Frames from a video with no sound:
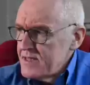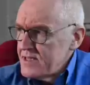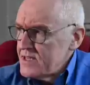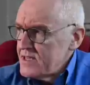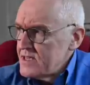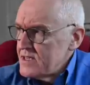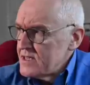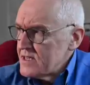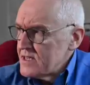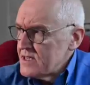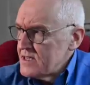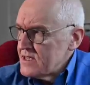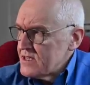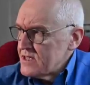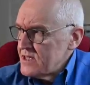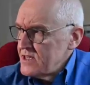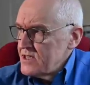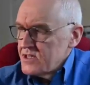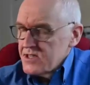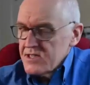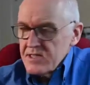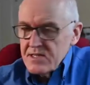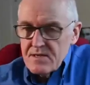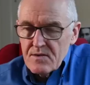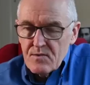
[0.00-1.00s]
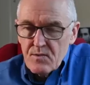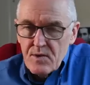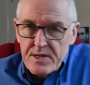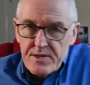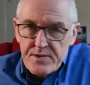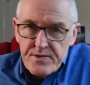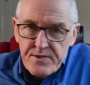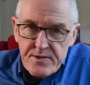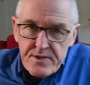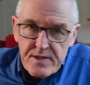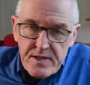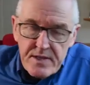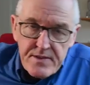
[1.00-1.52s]
this is consistent
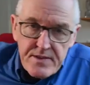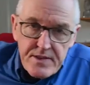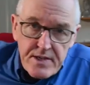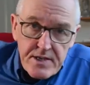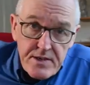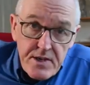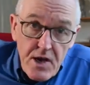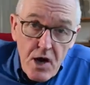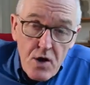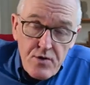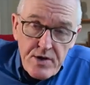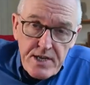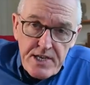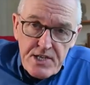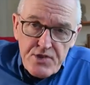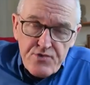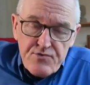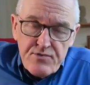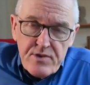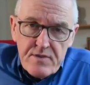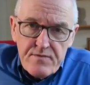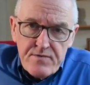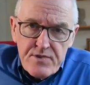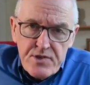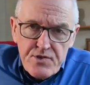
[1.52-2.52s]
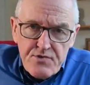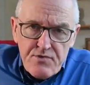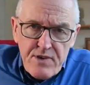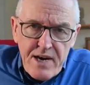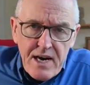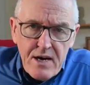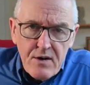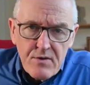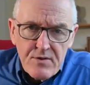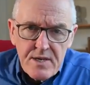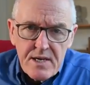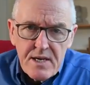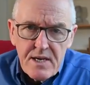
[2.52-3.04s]
with the known history of the
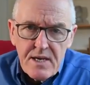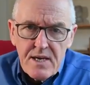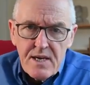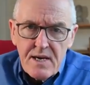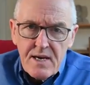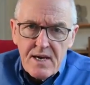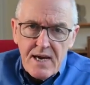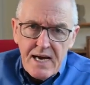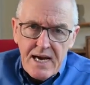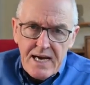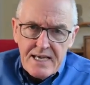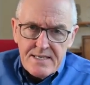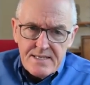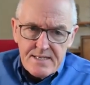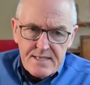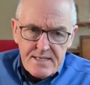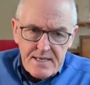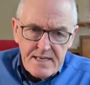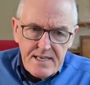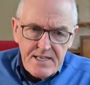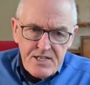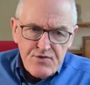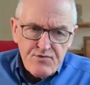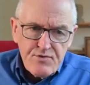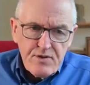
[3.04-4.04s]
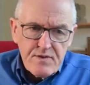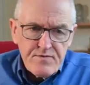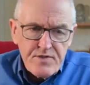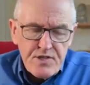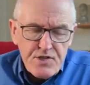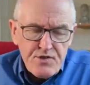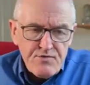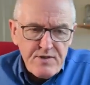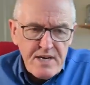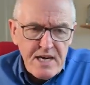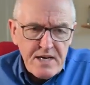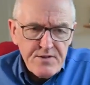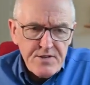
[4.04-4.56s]
shroud and history of
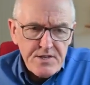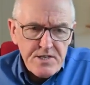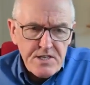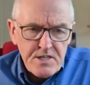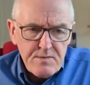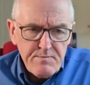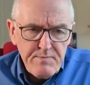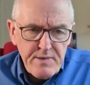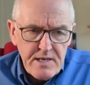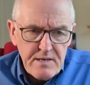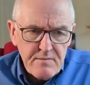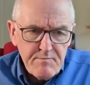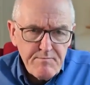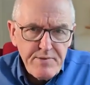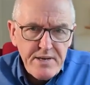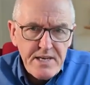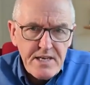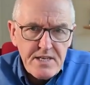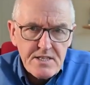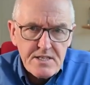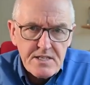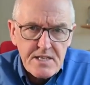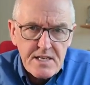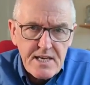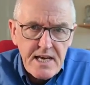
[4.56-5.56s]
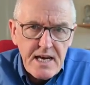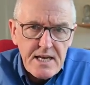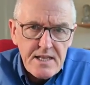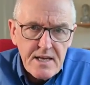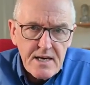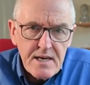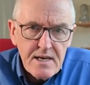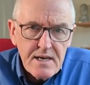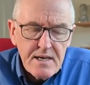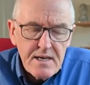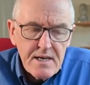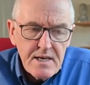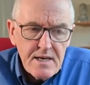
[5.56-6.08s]
the shroud that has been pieced
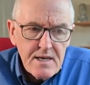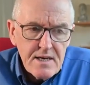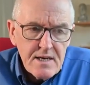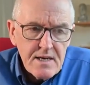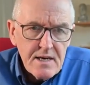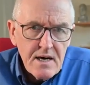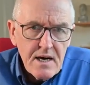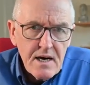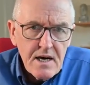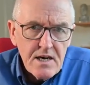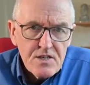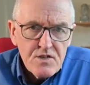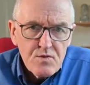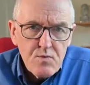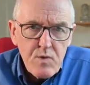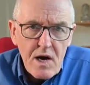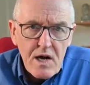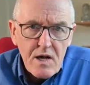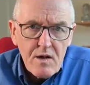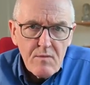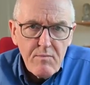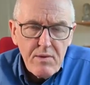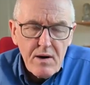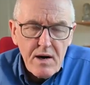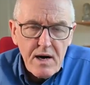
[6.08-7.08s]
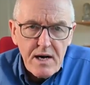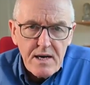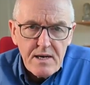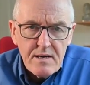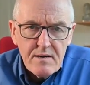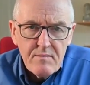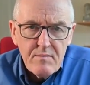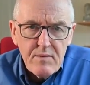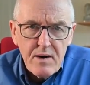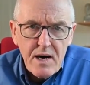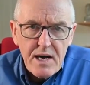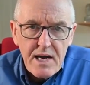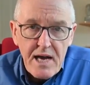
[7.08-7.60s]
together as well
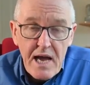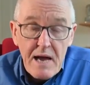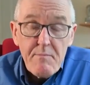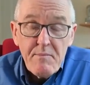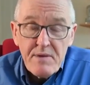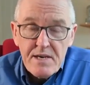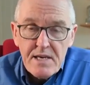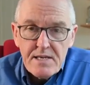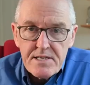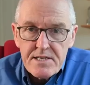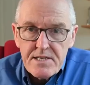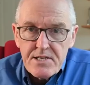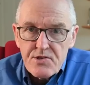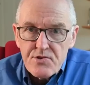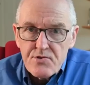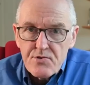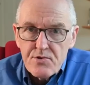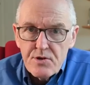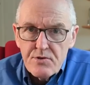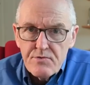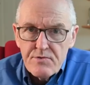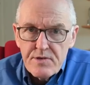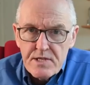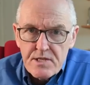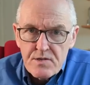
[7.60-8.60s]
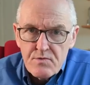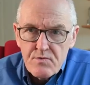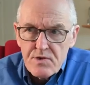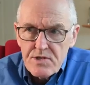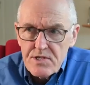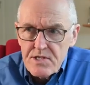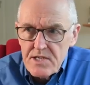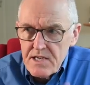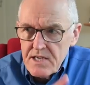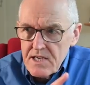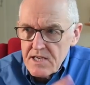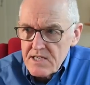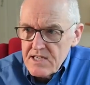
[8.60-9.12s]
by eminent historians. We'll
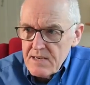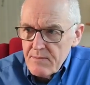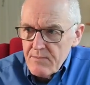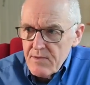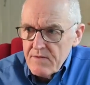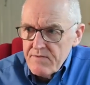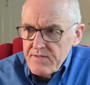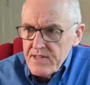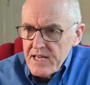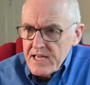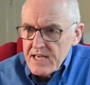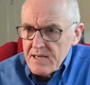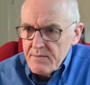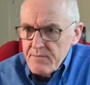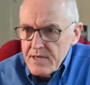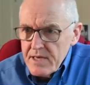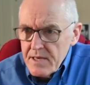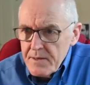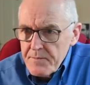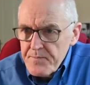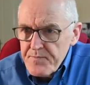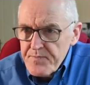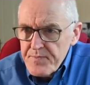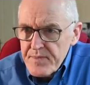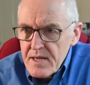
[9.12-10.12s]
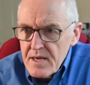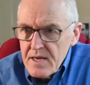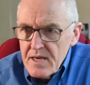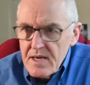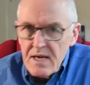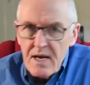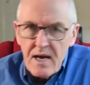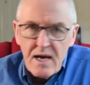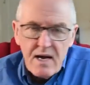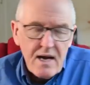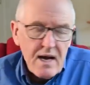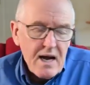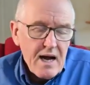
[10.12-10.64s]
see an example of that in a minute.
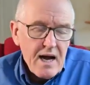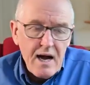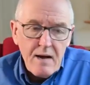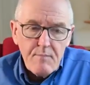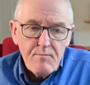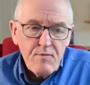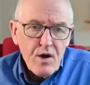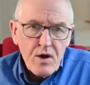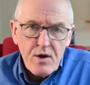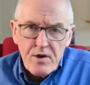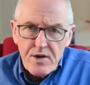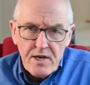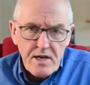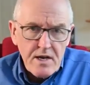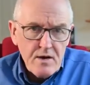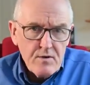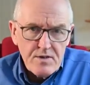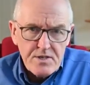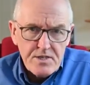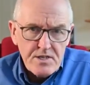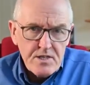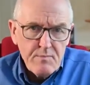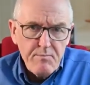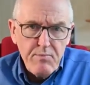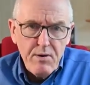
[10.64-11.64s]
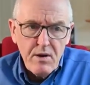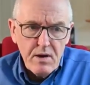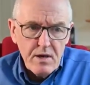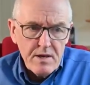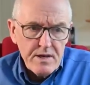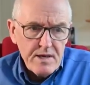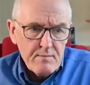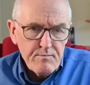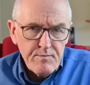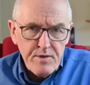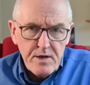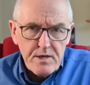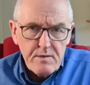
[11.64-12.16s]
I'm not going to go into the
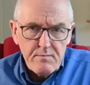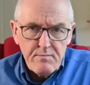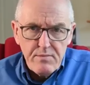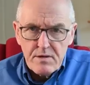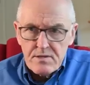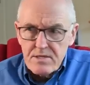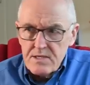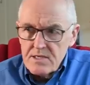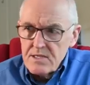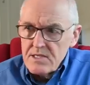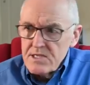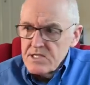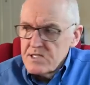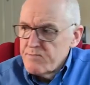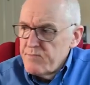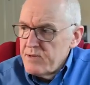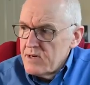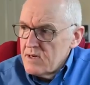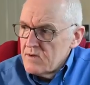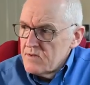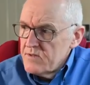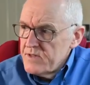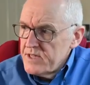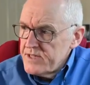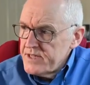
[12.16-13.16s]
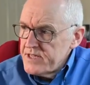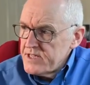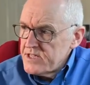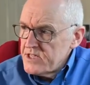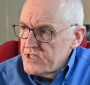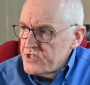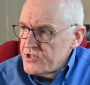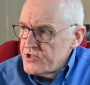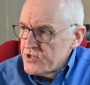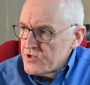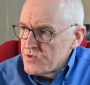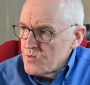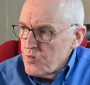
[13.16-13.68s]
pollen. I'm not a botanist, but
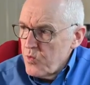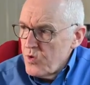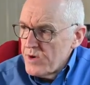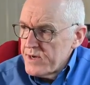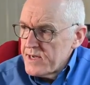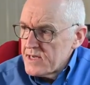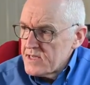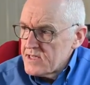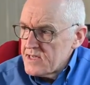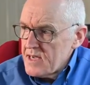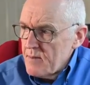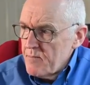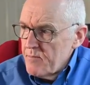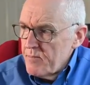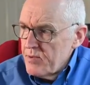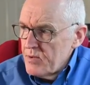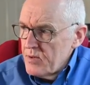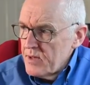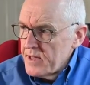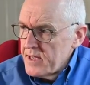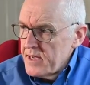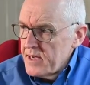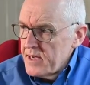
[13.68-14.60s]
this is just one example